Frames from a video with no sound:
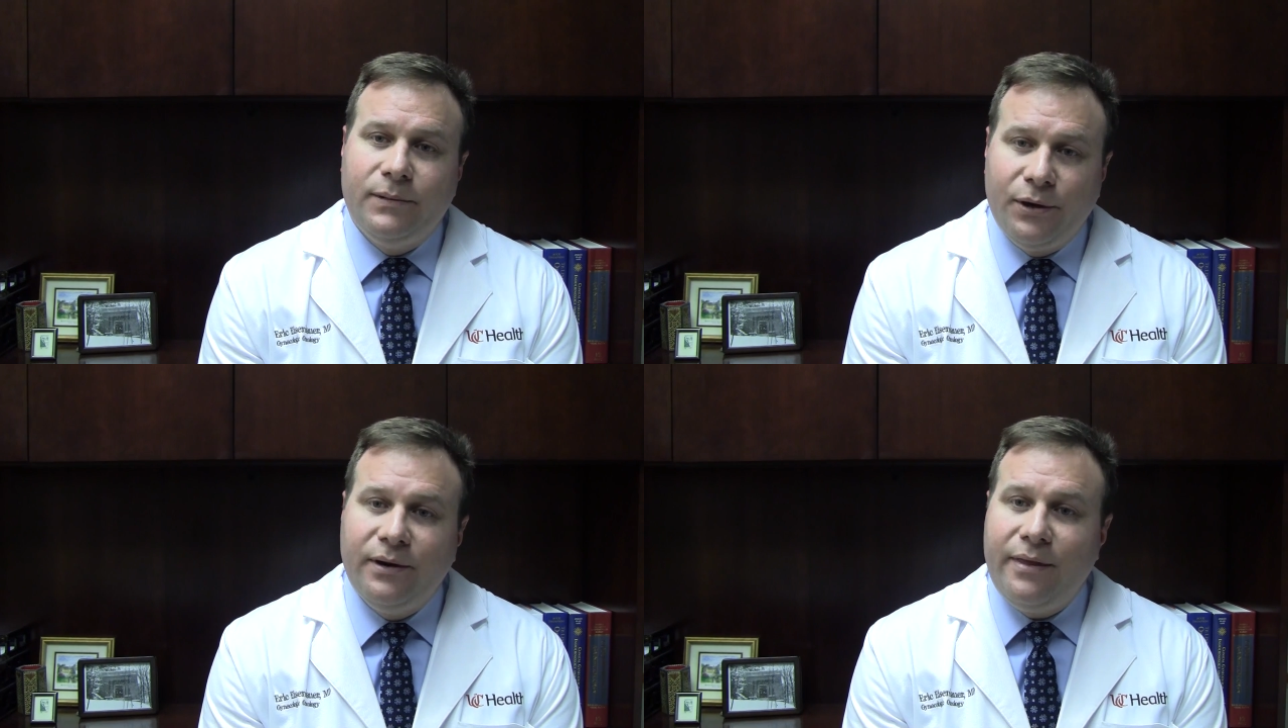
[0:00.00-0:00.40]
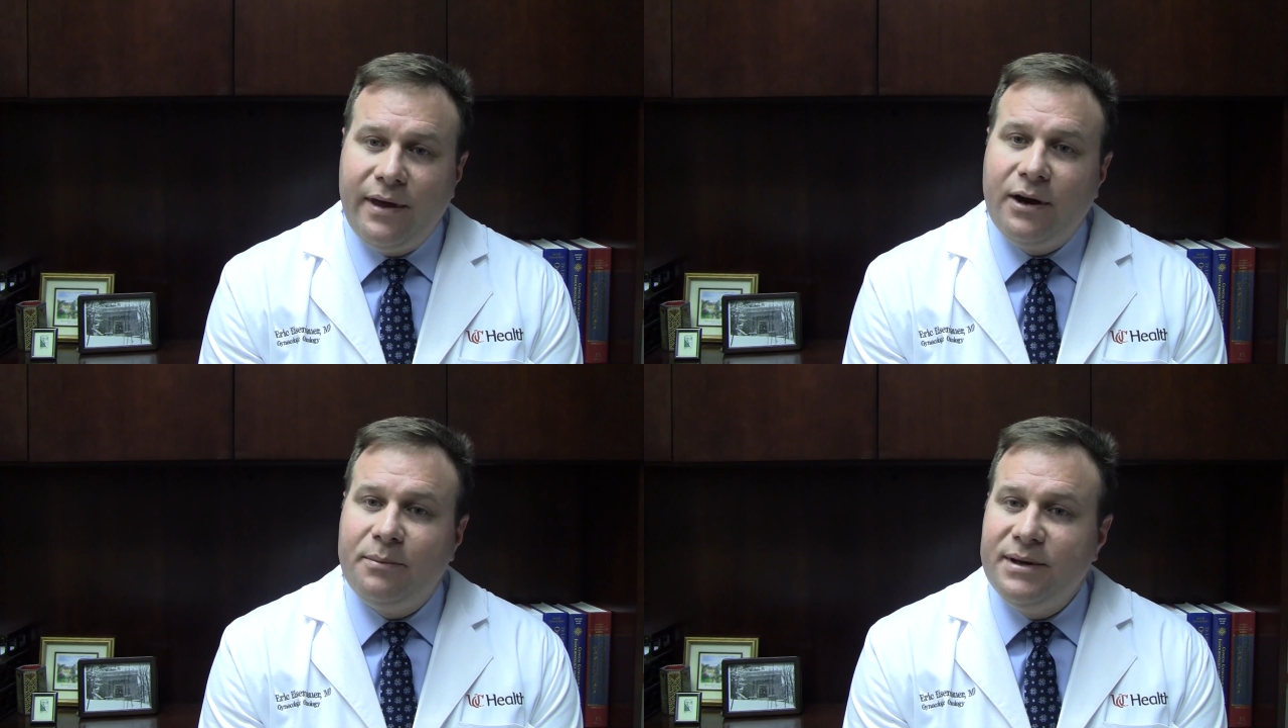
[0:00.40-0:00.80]
current
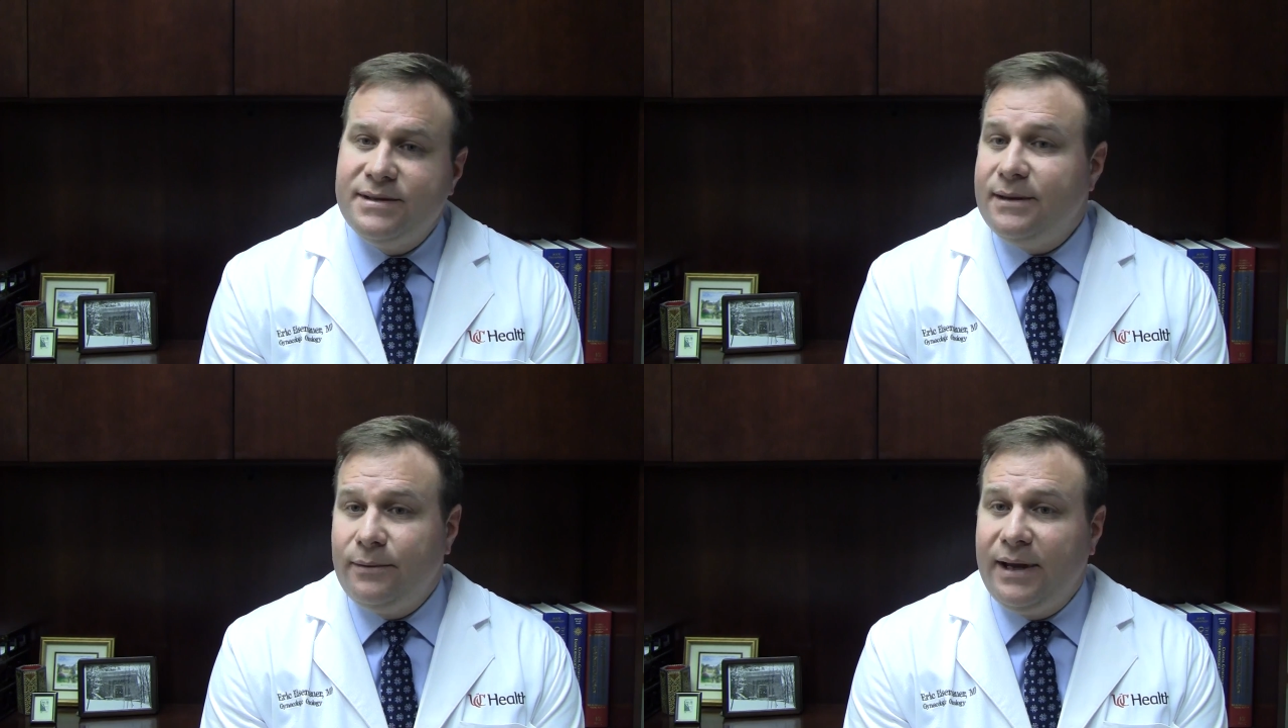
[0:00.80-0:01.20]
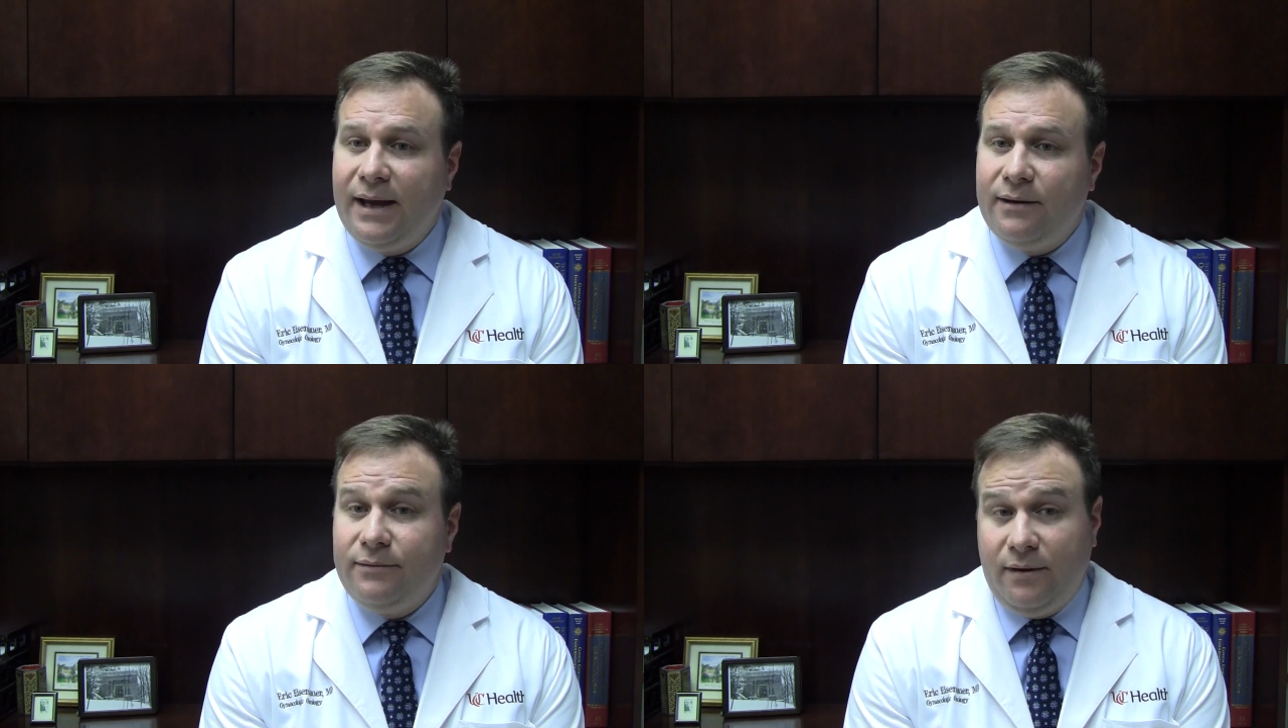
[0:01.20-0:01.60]
therapies that we
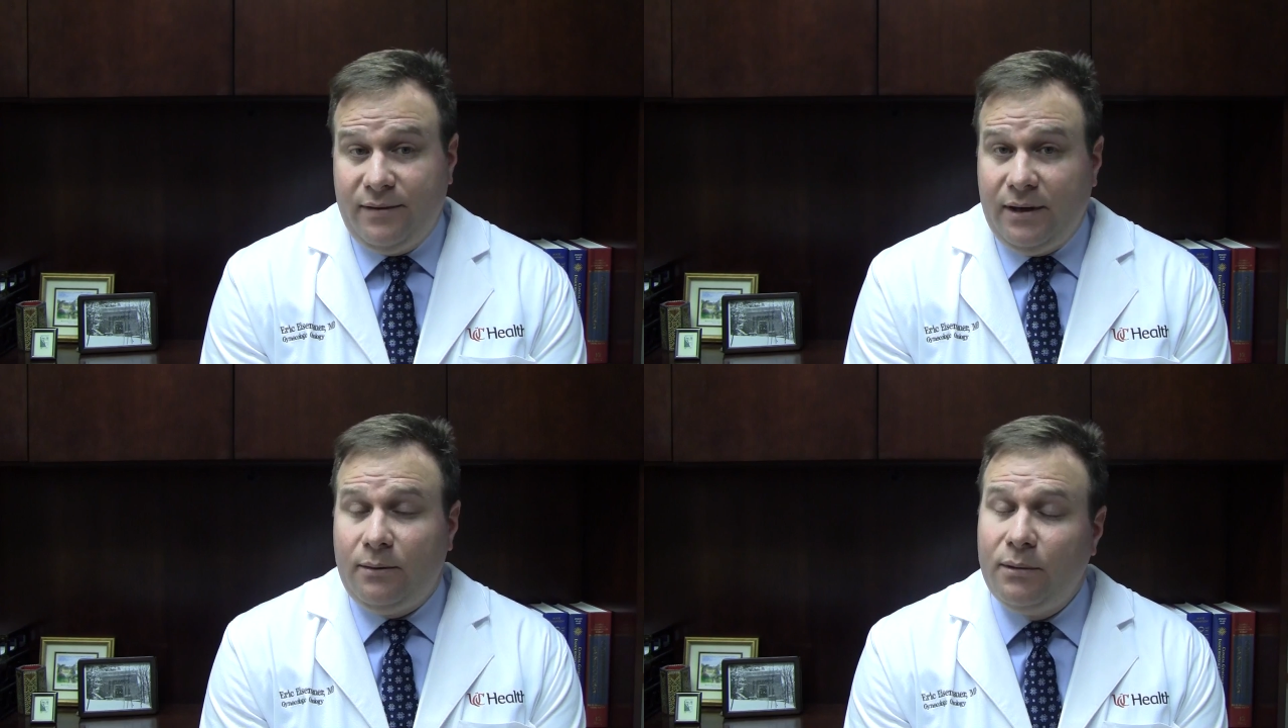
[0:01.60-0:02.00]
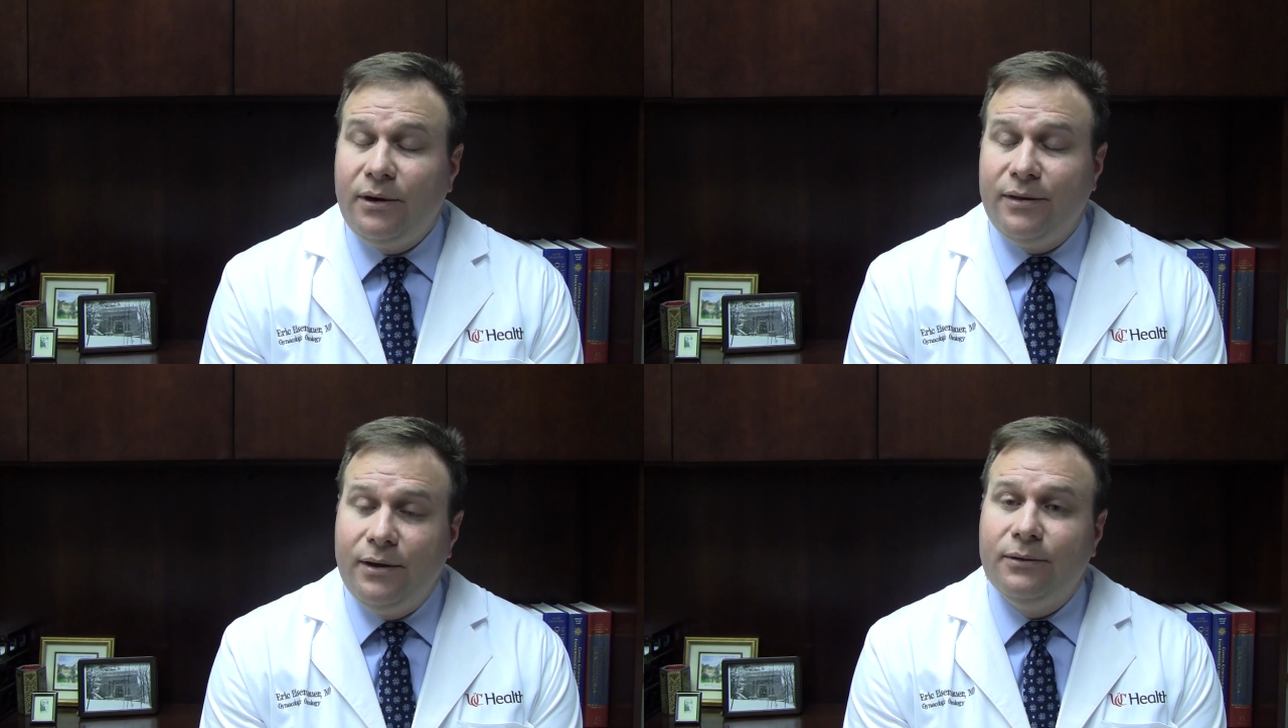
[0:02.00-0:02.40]
have available
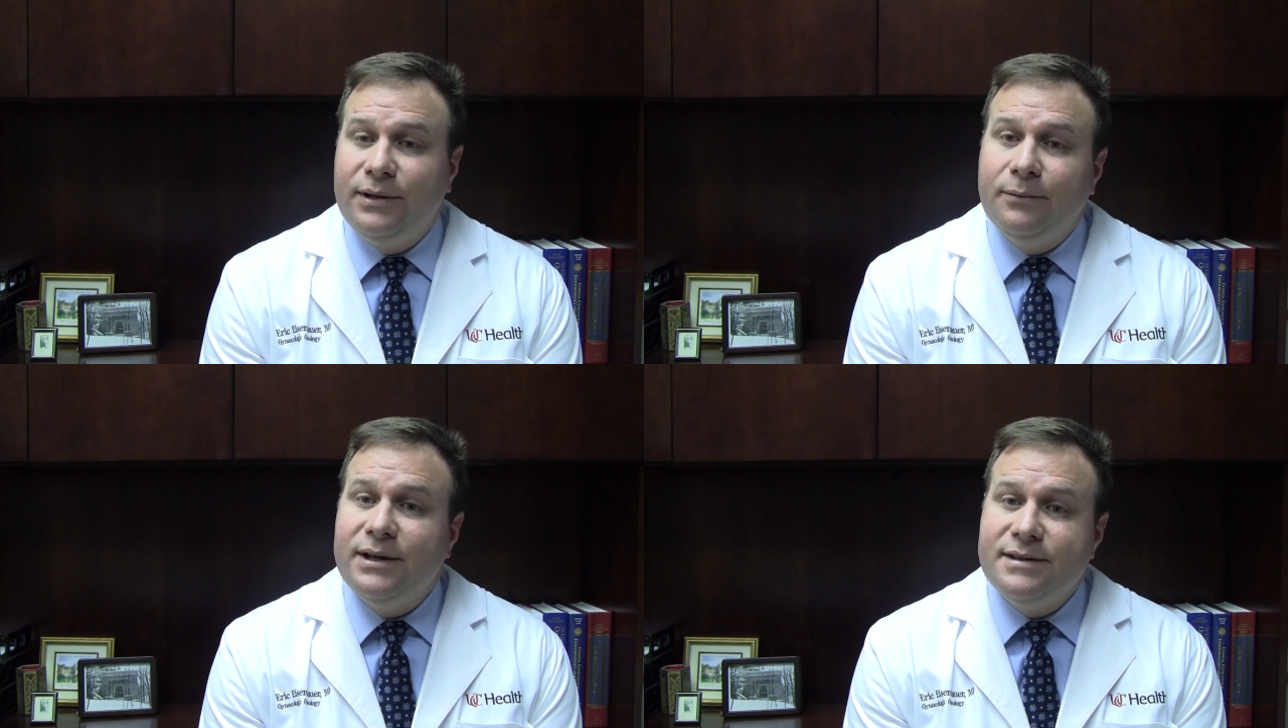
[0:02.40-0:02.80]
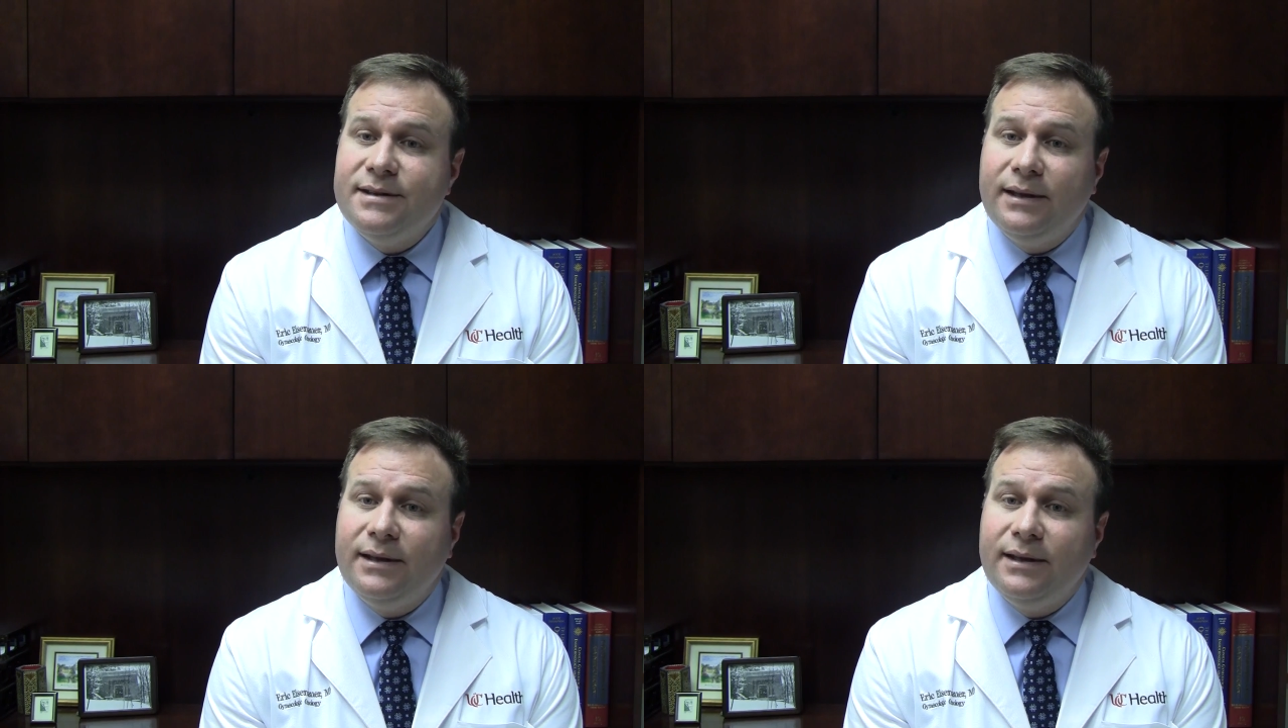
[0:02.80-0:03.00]
are the only ones